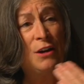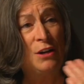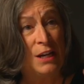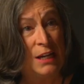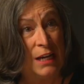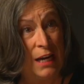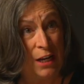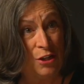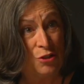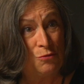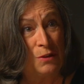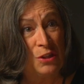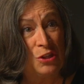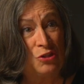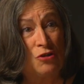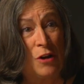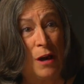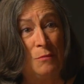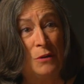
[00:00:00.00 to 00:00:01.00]
to engage with the
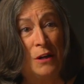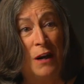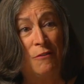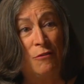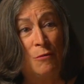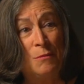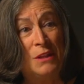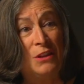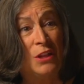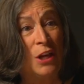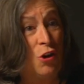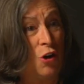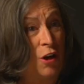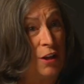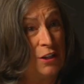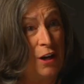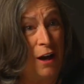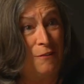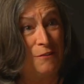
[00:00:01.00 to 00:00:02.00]
tribal government, they call
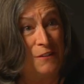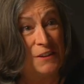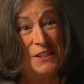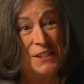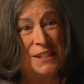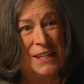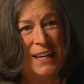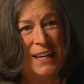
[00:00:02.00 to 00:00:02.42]
the office,